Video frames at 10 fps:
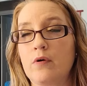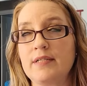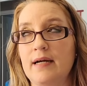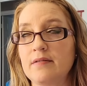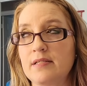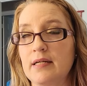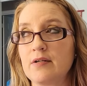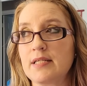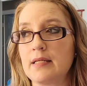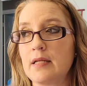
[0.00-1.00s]
when we're
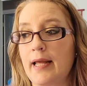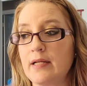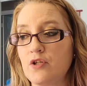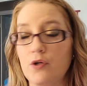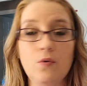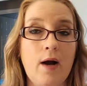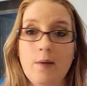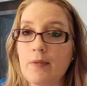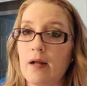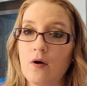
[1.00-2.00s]
downstairs at night too,
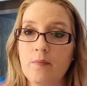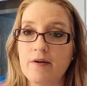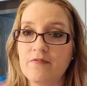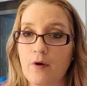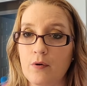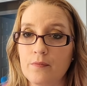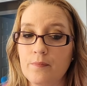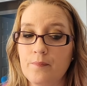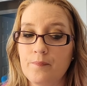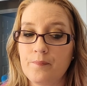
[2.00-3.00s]
I'm not on my
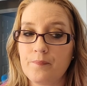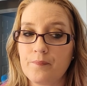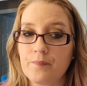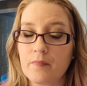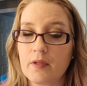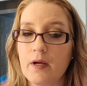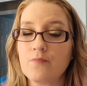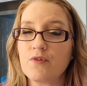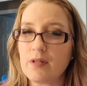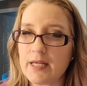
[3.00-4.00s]
phone.
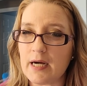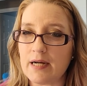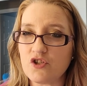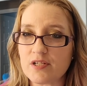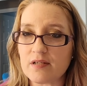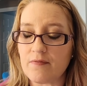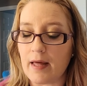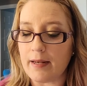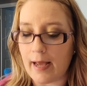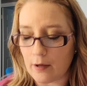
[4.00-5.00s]
Really conscious
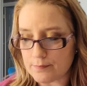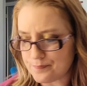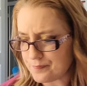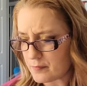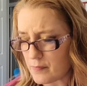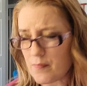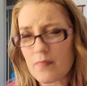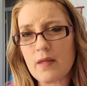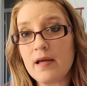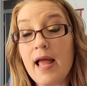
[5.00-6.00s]
of that now.
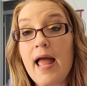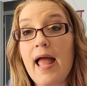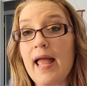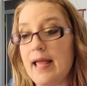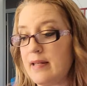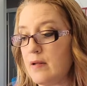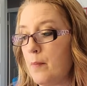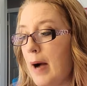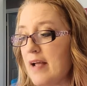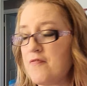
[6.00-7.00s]

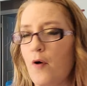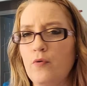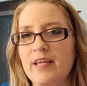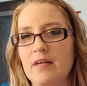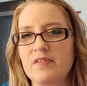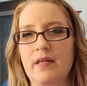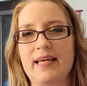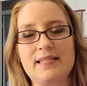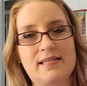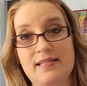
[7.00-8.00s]
And my phone gives
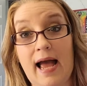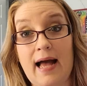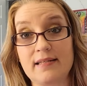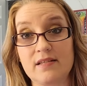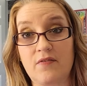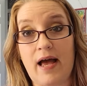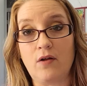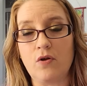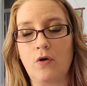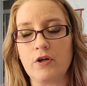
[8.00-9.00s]
like stats of
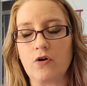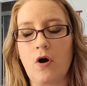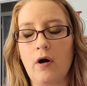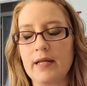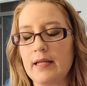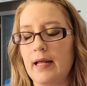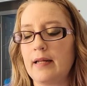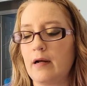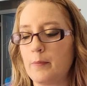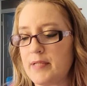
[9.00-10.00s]
how long you're on it
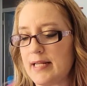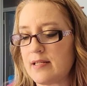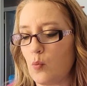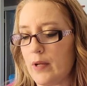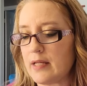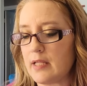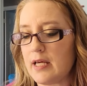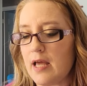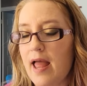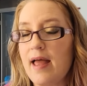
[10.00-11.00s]
and it updates it
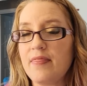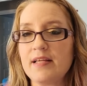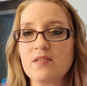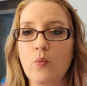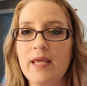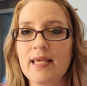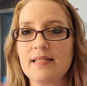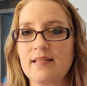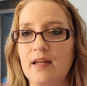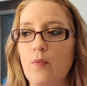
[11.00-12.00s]
weekly. This
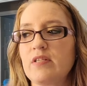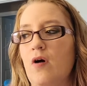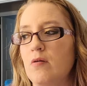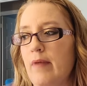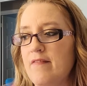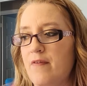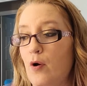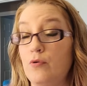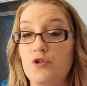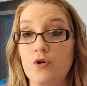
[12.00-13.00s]
week, it said I was on my
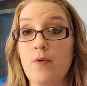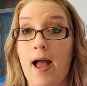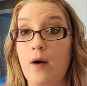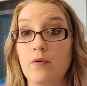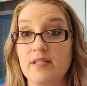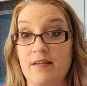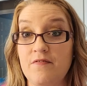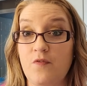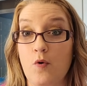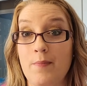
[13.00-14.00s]
phone two hours
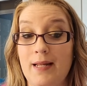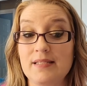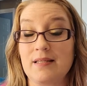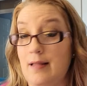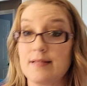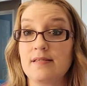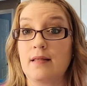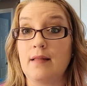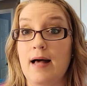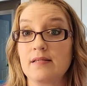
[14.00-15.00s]
and four minutes
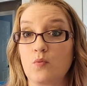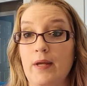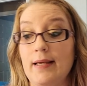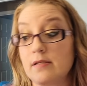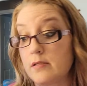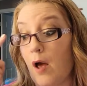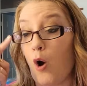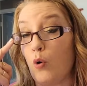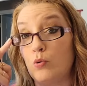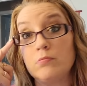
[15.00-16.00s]
less than last week.
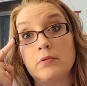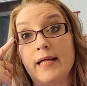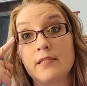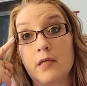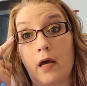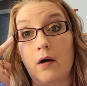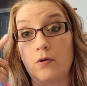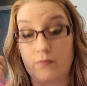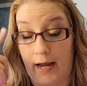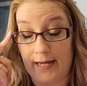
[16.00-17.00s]
So let's
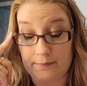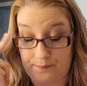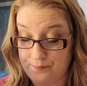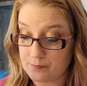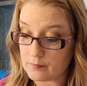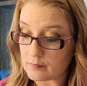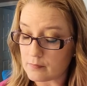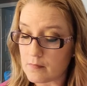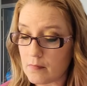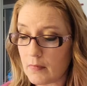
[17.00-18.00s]
go, right?
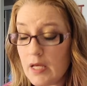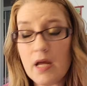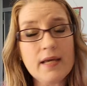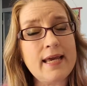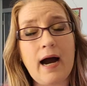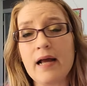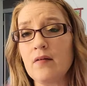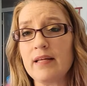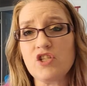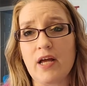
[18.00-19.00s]
Yeah,
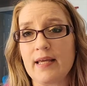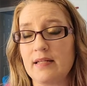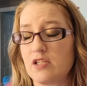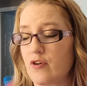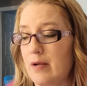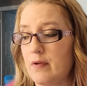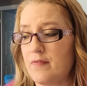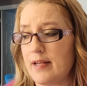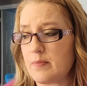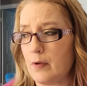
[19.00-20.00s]
I only check Instagram
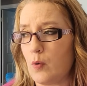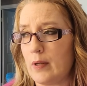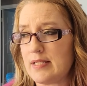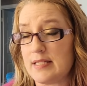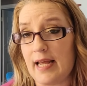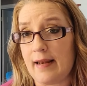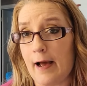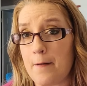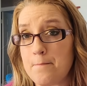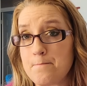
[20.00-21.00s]
and Facebook once a day
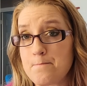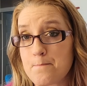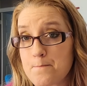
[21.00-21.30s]
now.